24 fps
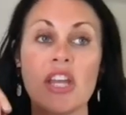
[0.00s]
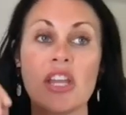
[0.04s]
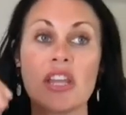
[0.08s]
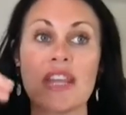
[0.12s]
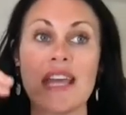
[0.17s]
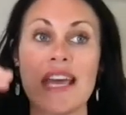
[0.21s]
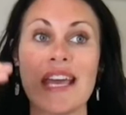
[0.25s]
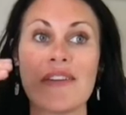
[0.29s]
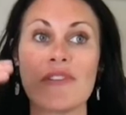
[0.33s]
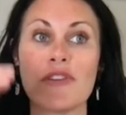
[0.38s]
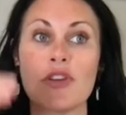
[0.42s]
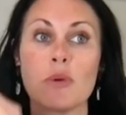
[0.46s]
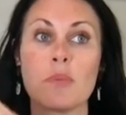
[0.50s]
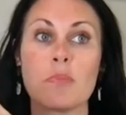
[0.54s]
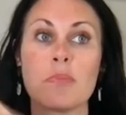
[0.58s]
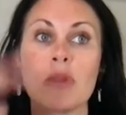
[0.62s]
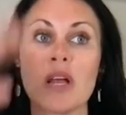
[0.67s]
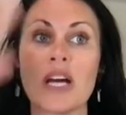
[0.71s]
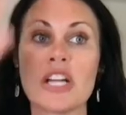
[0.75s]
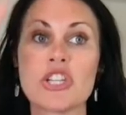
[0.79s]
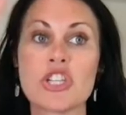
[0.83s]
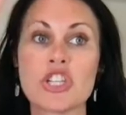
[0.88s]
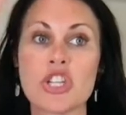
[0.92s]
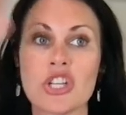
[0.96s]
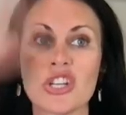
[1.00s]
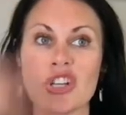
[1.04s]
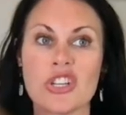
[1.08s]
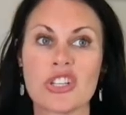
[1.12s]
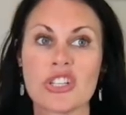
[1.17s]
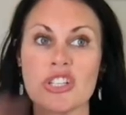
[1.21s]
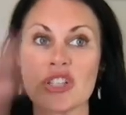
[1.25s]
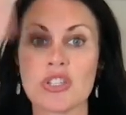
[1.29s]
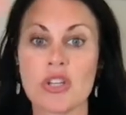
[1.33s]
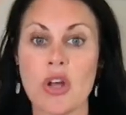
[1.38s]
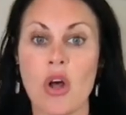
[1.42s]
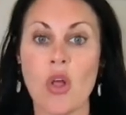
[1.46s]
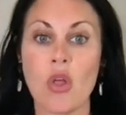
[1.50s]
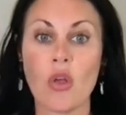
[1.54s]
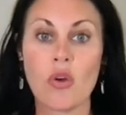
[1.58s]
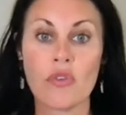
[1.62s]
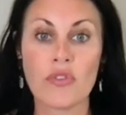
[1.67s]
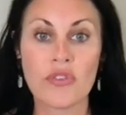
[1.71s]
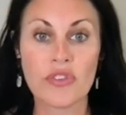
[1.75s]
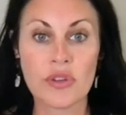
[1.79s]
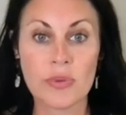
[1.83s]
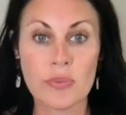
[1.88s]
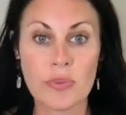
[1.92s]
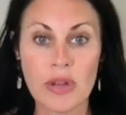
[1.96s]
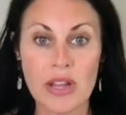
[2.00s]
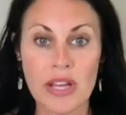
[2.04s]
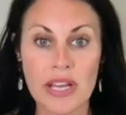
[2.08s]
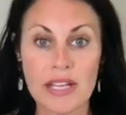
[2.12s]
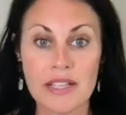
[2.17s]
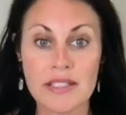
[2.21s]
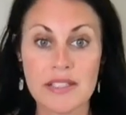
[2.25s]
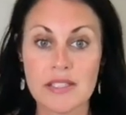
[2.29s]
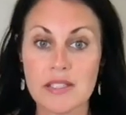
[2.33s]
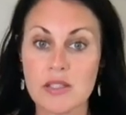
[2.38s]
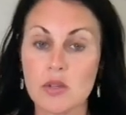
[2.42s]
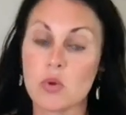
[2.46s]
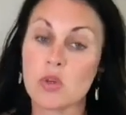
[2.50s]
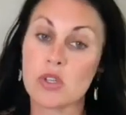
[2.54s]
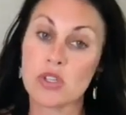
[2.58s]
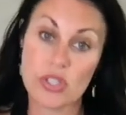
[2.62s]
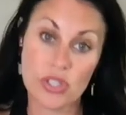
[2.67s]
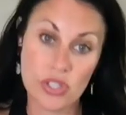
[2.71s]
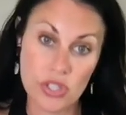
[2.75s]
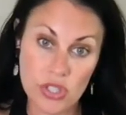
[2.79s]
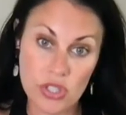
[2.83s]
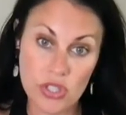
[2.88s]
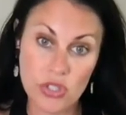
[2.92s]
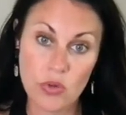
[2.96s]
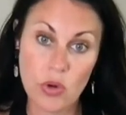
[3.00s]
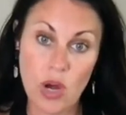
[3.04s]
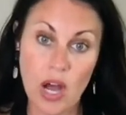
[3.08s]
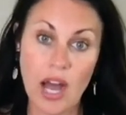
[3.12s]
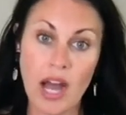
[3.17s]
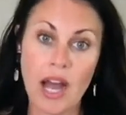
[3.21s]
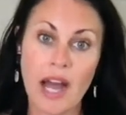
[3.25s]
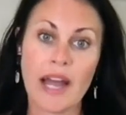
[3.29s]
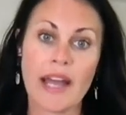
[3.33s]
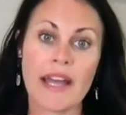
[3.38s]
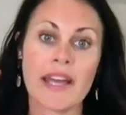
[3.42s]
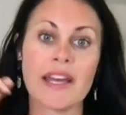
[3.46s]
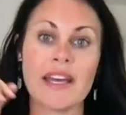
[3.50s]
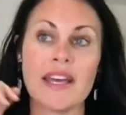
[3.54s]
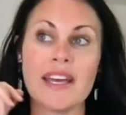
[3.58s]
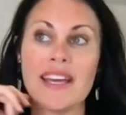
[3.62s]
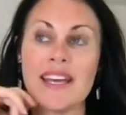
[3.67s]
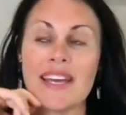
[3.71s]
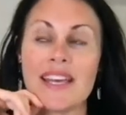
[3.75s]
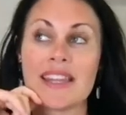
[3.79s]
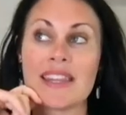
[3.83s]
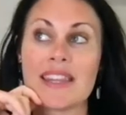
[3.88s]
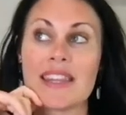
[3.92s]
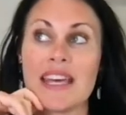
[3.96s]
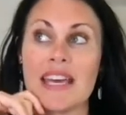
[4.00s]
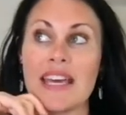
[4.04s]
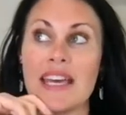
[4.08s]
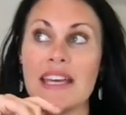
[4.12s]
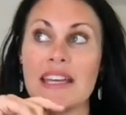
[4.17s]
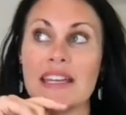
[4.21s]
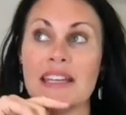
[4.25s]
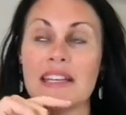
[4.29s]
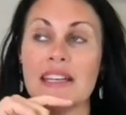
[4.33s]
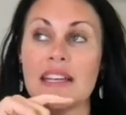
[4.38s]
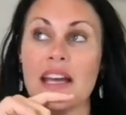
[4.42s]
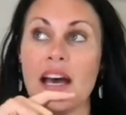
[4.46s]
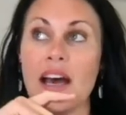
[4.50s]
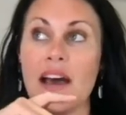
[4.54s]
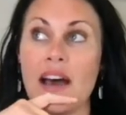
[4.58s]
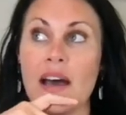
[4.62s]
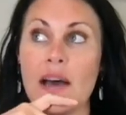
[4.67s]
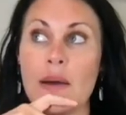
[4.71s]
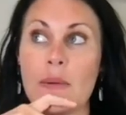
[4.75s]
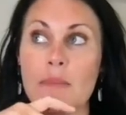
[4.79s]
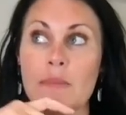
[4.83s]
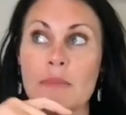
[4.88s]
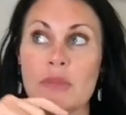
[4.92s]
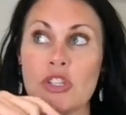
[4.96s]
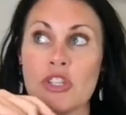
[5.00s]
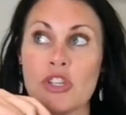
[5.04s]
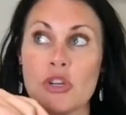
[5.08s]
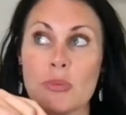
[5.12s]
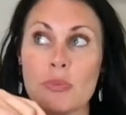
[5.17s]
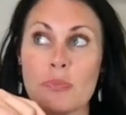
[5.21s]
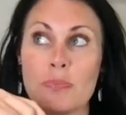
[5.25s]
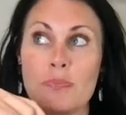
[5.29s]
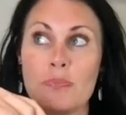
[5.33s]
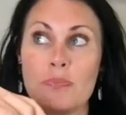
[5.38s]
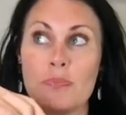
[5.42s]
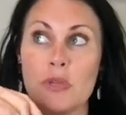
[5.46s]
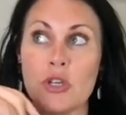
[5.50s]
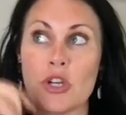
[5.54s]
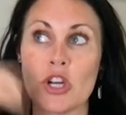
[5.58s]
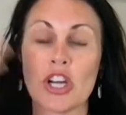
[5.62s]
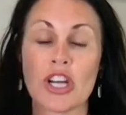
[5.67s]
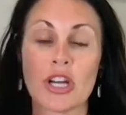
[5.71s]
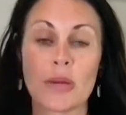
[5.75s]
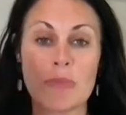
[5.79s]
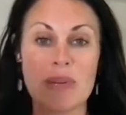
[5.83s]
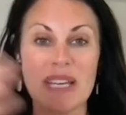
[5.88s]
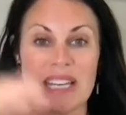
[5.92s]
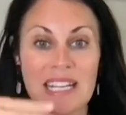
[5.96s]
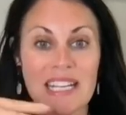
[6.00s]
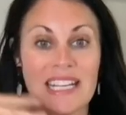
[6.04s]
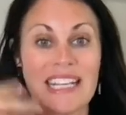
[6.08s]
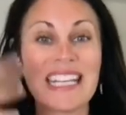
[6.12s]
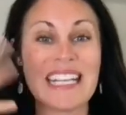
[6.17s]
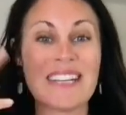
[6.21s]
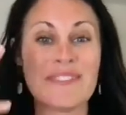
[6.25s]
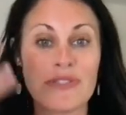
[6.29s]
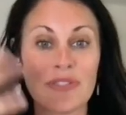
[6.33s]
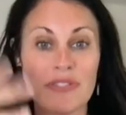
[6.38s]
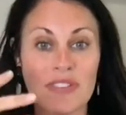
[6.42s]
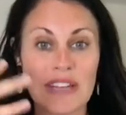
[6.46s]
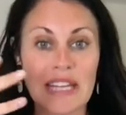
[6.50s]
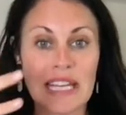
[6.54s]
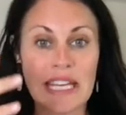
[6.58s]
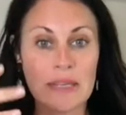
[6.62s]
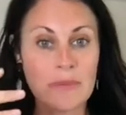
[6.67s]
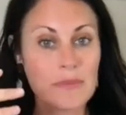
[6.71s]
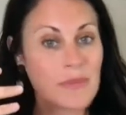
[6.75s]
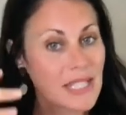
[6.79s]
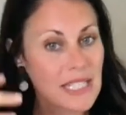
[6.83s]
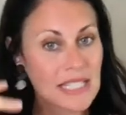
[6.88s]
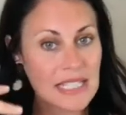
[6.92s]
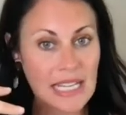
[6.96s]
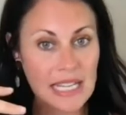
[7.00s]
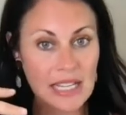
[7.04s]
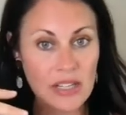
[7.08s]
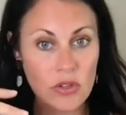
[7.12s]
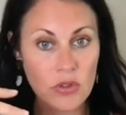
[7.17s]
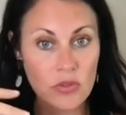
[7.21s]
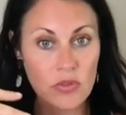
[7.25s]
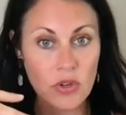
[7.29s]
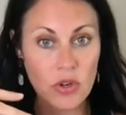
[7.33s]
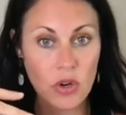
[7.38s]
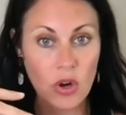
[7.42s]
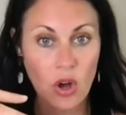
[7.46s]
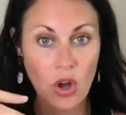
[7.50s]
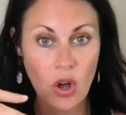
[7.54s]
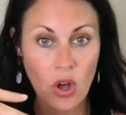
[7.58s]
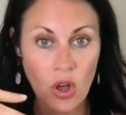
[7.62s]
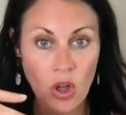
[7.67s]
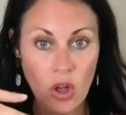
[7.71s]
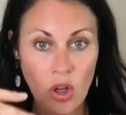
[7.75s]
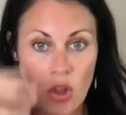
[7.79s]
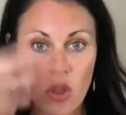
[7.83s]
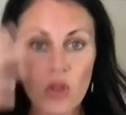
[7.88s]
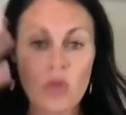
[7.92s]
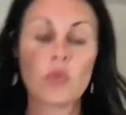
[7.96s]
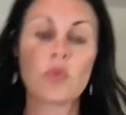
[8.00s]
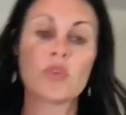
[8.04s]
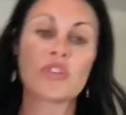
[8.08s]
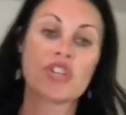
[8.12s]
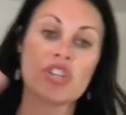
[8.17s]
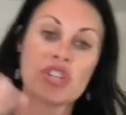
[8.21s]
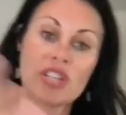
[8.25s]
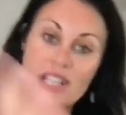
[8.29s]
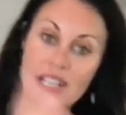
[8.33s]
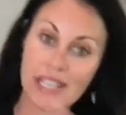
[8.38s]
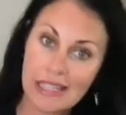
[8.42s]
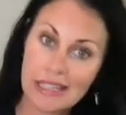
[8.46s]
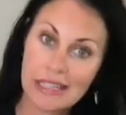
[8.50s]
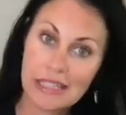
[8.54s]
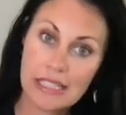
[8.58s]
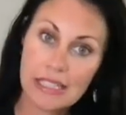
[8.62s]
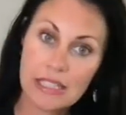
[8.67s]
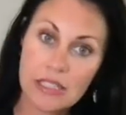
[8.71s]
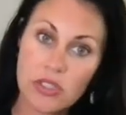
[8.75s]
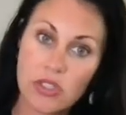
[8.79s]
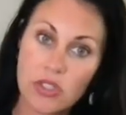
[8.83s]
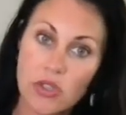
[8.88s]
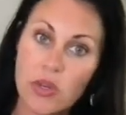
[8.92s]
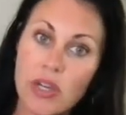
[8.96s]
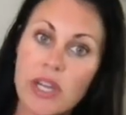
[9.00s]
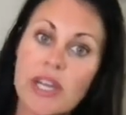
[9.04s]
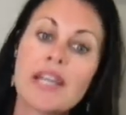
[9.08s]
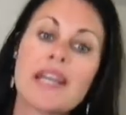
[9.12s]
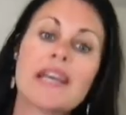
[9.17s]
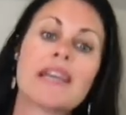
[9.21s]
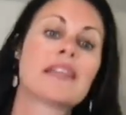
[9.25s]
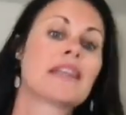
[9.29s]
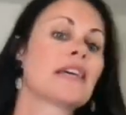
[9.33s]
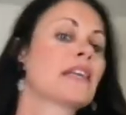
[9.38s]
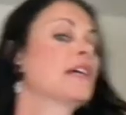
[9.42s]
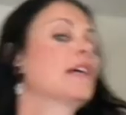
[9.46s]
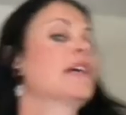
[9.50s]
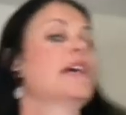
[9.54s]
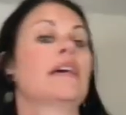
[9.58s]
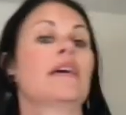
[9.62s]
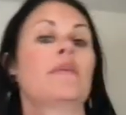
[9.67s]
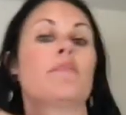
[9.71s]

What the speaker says: if your blood sugar is all over the place or just too high, then you're going to be in an inflamed state overall, which then can lead to it. And then